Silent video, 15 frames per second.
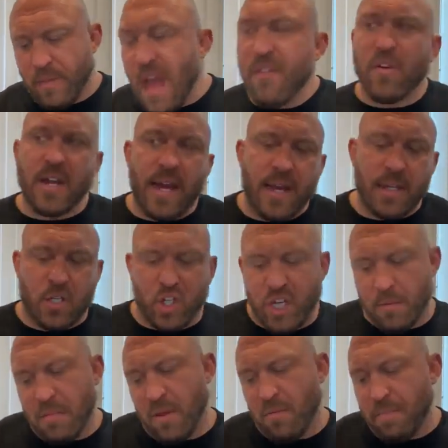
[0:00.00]
Every day is
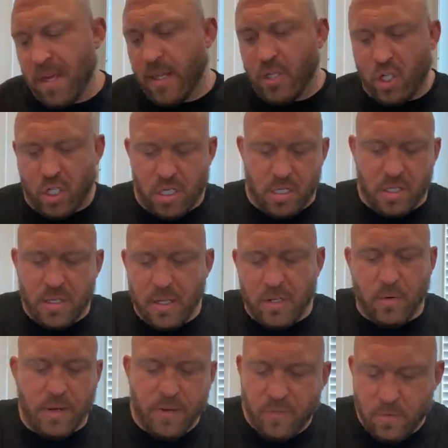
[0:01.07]
cheat meal, bitch.
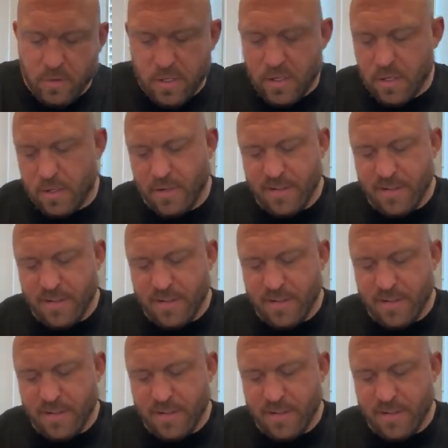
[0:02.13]
That's what everyone.